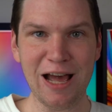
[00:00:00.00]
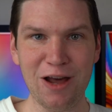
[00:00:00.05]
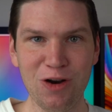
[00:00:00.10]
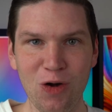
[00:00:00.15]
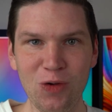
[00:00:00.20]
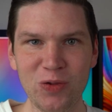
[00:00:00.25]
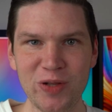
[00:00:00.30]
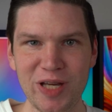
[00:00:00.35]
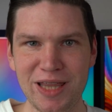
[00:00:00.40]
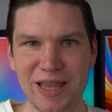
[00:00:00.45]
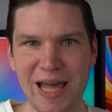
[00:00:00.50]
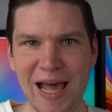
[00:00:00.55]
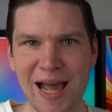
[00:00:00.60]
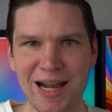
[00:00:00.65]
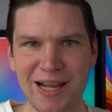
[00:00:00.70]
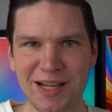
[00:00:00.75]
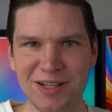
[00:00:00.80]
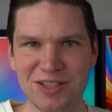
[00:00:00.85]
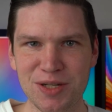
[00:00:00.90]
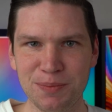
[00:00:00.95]
Not only
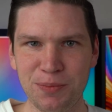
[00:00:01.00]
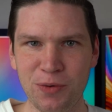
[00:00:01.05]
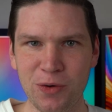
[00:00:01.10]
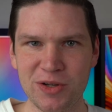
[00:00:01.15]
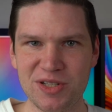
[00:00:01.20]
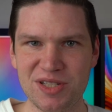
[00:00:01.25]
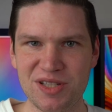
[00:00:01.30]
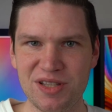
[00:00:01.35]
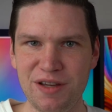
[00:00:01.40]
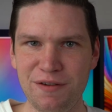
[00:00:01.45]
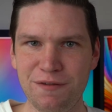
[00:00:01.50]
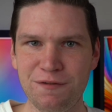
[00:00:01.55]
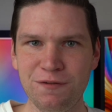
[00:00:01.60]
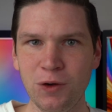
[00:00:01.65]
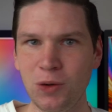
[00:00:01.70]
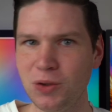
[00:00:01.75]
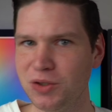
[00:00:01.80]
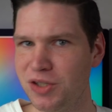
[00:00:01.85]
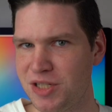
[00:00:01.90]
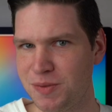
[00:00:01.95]
that, it supports the
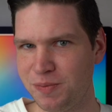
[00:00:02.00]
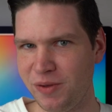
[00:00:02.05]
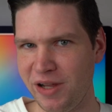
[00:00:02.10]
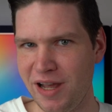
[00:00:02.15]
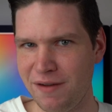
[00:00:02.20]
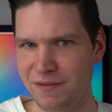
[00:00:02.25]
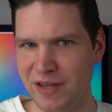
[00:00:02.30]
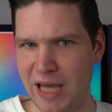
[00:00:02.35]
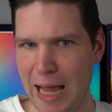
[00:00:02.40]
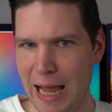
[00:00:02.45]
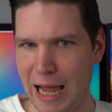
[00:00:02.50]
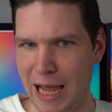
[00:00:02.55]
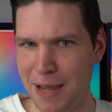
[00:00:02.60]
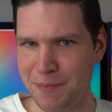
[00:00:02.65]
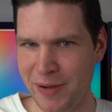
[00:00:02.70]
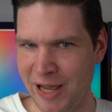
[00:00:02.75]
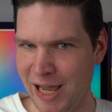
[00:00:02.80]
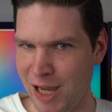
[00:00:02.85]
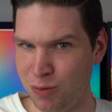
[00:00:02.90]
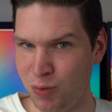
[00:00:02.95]
full display of the
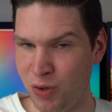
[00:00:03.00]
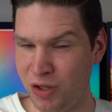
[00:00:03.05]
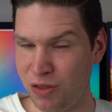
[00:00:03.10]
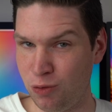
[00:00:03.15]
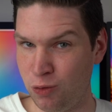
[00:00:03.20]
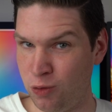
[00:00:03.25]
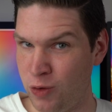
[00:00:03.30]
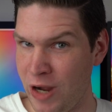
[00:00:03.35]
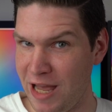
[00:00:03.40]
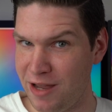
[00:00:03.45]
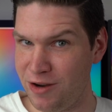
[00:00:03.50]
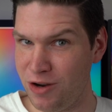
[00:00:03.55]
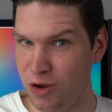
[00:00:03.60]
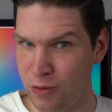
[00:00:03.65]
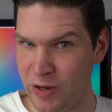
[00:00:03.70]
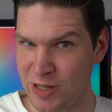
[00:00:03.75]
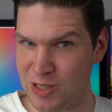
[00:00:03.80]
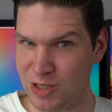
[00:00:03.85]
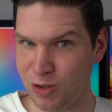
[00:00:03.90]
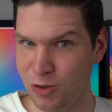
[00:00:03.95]
iPad with retina
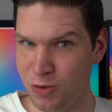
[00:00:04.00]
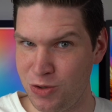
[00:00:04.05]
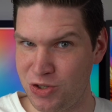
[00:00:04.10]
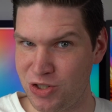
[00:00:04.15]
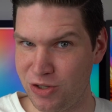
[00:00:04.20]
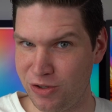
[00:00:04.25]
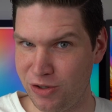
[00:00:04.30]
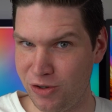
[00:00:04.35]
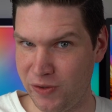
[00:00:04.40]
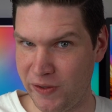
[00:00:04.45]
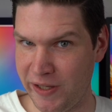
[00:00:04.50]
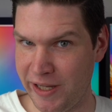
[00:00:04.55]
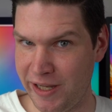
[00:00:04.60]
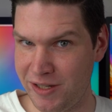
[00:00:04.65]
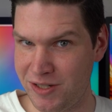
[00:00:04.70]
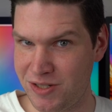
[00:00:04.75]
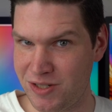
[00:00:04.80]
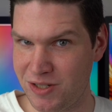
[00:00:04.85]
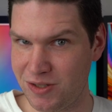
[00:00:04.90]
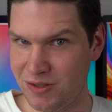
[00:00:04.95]
resolution, no
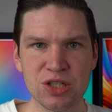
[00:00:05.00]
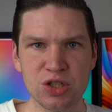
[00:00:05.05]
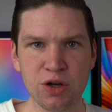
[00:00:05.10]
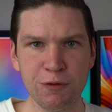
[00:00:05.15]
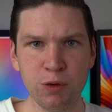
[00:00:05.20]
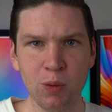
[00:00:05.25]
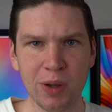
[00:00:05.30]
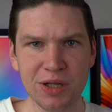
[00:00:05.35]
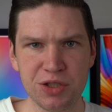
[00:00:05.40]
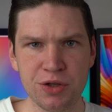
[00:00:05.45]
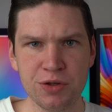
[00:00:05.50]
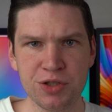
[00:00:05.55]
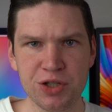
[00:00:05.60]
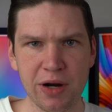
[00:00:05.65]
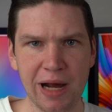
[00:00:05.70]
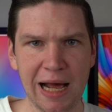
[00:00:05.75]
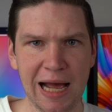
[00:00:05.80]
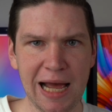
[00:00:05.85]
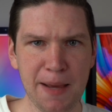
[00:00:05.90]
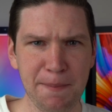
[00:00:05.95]
less. So if you want to use
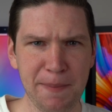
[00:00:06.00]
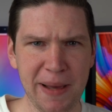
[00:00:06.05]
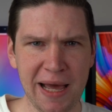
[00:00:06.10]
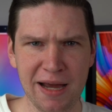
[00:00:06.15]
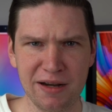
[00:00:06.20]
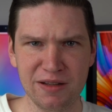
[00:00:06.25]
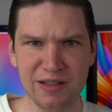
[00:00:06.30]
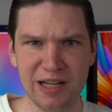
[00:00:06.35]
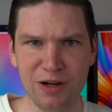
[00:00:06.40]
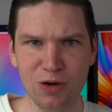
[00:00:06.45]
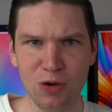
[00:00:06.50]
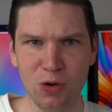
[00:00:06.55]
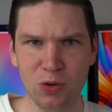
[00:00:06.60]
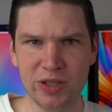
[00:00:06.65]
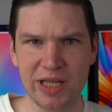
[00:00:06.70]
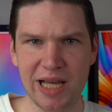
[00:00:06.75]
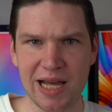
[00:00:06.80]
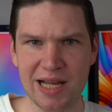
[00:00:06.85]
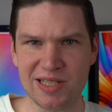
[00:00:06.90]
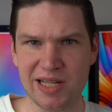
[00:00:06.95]
your iPad not
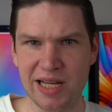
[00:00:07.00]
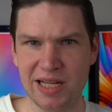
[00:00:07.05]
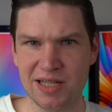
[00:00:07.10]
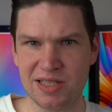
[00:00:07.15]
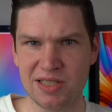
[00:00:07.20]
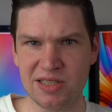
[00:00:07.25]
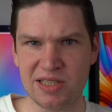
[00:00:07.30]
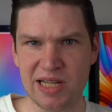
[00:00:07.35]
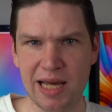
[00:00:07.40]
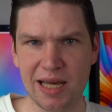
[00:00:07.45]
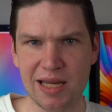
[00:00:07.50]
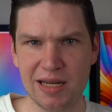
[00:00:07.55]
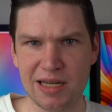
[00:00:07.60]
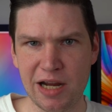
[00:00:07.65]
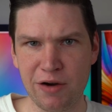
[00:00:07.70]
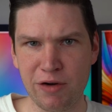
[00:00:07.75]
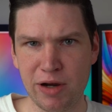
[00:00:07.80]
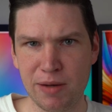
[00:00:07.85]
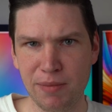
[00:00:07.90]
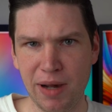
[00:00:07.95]
only as a
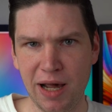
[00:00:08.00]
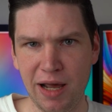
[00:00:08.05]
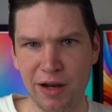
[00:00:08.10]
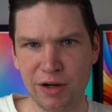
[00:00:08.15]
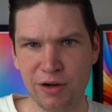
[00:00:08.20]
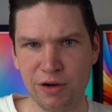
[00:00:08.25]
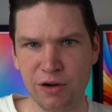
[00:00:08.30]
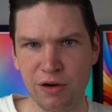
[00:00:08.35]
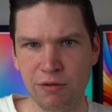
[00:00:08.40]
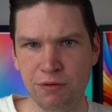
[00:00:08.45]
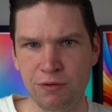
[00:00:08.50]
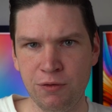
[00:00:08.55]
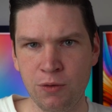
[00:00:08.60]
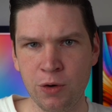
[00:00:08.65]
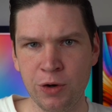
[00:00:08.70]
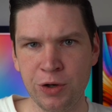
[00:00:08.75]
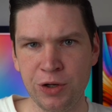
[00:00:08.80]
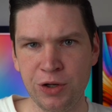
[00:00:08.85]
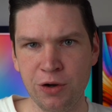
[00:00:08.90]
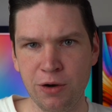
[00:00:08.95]
secondary monitor
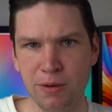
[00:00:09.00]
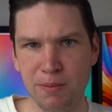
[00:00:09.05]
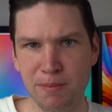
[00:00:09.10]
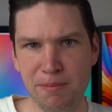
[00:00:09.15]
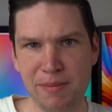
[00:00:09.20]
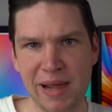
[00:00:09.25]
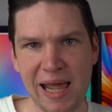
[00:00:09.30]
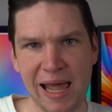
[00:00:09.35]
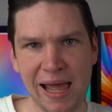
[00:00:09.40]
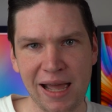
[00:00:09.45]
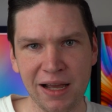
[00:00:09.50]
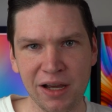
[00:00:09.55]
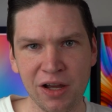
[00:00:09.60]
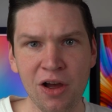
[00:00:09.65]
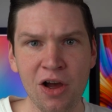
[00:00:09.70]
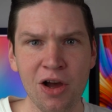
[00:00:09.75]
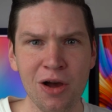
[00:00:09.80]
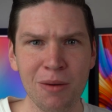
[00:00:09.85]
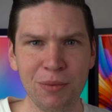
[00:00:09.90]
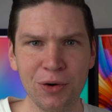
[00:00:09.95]
for your Mac,
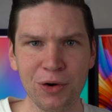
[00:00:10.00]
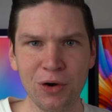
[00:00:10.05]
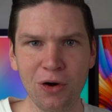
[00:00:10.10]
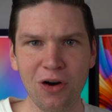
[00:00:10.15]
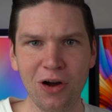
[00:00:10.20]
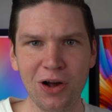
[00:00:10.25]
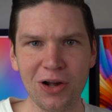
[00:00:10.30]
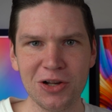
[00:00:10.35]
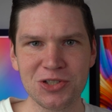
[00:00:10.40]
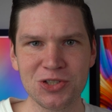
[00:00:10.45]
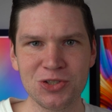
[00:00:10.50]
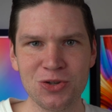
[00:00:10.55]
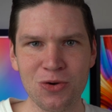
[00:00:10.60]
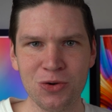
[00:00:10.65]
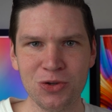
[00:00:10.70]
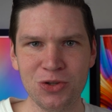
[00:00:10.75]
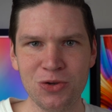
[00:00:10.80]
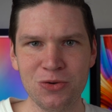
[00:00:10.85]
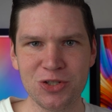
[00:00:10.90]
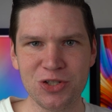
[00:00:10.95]
but also
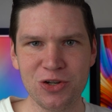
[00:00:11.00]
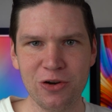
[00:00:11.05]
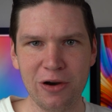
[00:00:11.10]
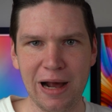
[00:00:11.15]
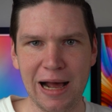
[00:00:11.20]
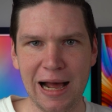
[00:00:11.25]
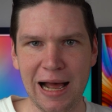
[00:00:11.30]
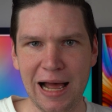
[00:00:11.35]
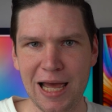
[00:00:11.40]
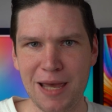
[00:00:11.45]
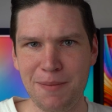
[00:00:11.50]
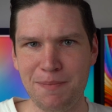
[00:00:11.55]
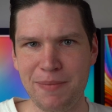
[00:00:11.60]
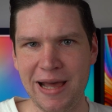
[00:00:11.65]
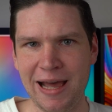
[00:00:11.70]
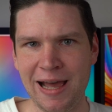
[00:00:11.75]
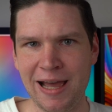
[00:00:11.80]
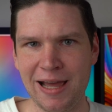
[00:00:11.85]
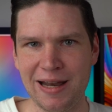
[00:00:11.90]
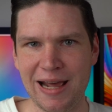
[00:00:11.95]
use your
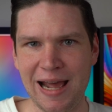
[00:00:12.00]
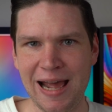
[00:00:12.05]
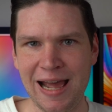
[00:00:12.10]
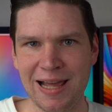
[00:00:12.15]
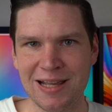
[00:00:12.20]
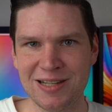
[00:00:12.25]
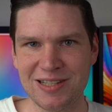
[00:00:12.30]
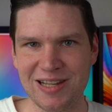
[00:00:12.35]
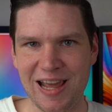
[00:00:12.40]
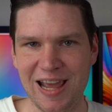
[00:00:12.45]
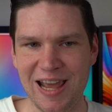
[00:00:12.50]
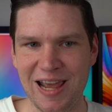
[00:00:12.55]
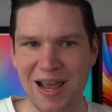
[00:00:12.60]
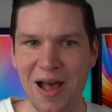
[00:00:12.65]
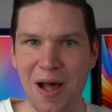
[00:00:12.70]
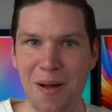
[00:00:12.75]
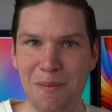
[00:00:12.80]
iPad as a